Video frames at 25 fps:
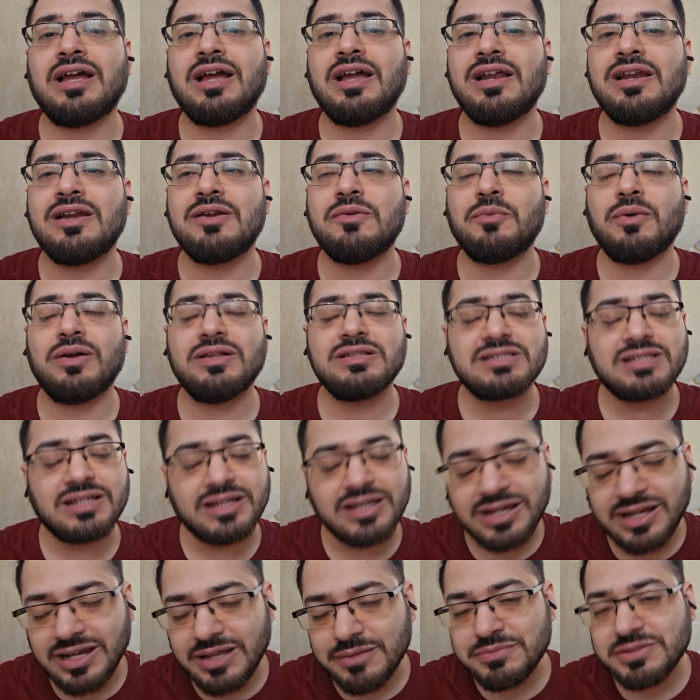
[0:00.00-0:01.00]
And once
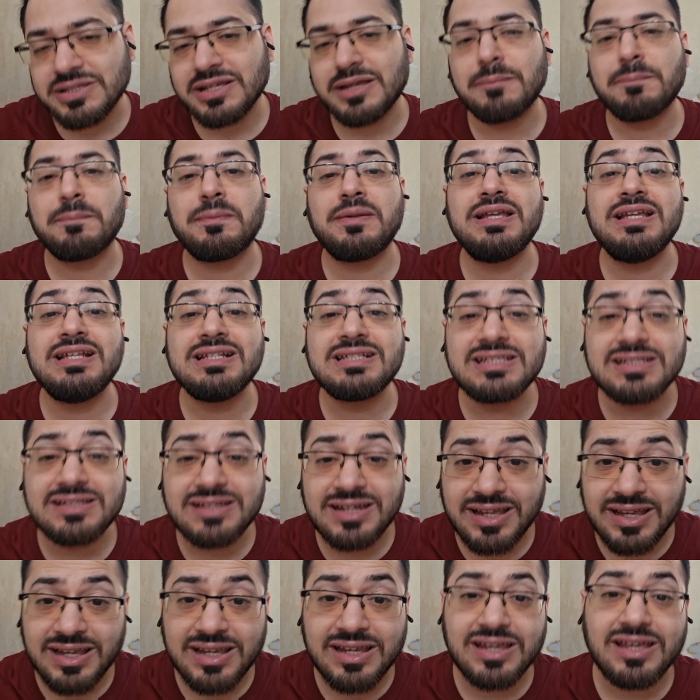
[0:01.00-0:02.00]
again, I'm saying please
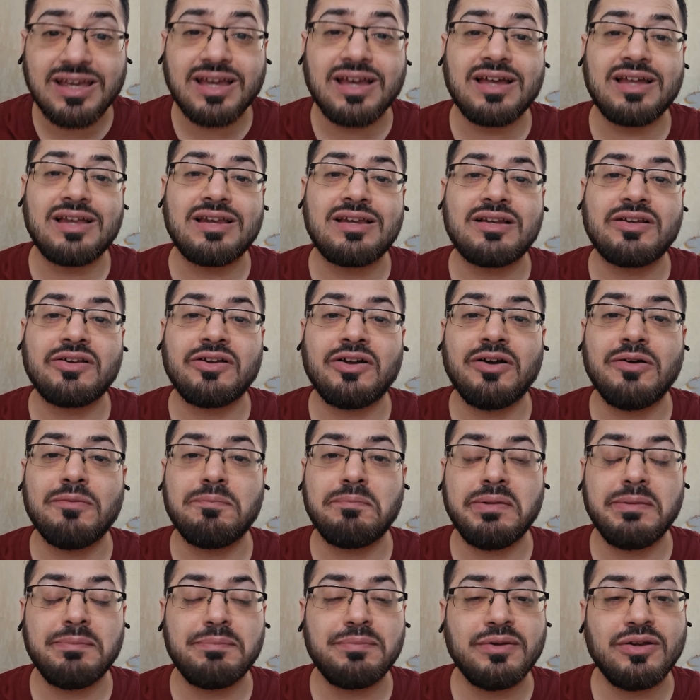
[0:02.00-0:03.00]
take care, uh,
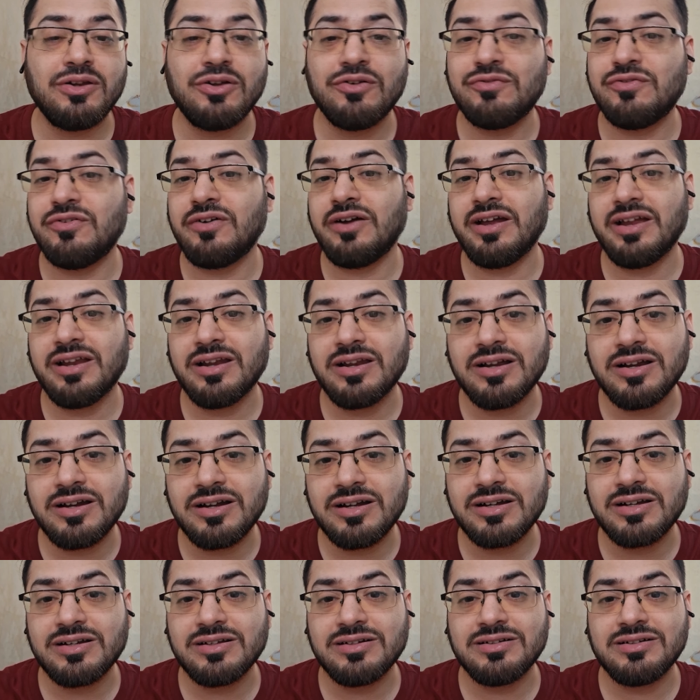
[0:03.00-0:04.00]
people of Wayanad.